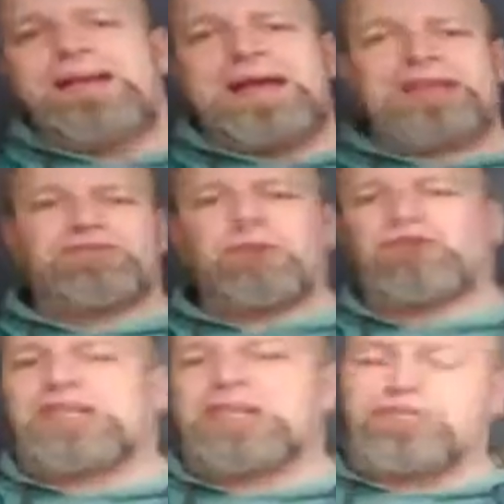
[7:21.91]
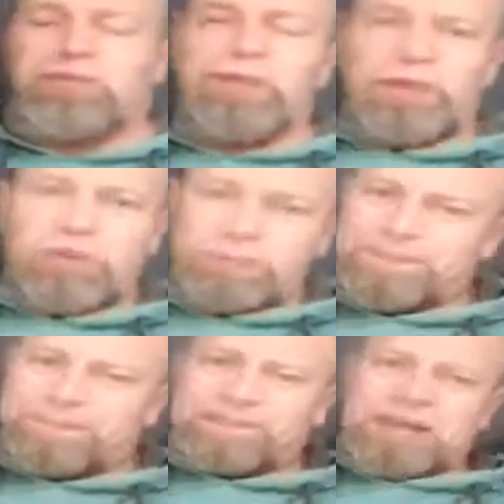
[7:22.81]
Thanks for watching this review.
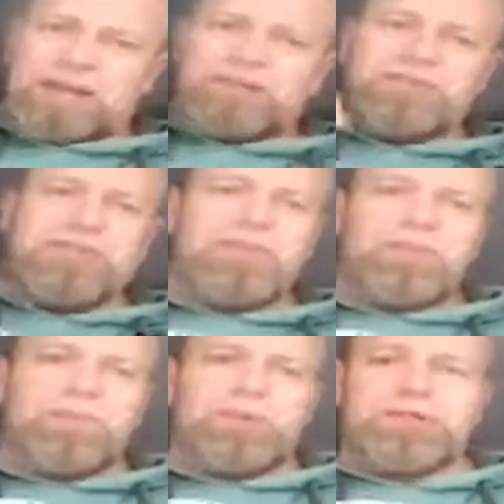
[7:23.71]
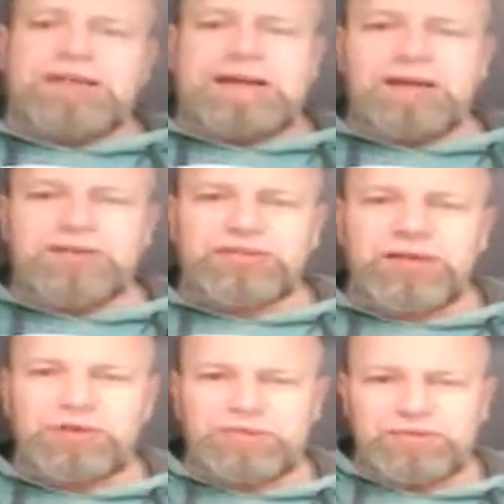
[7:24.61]
I'll see you boys and girls
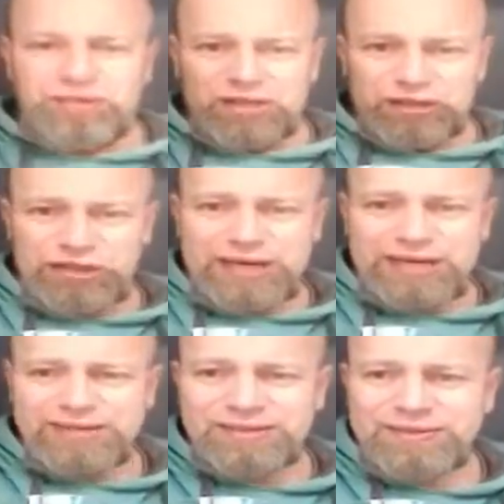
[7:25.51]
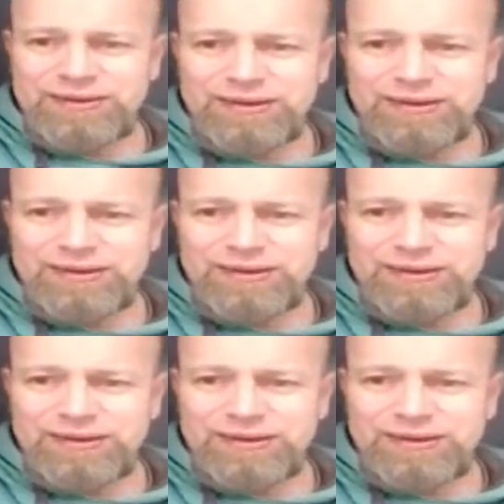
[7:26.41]
soon. So cheers.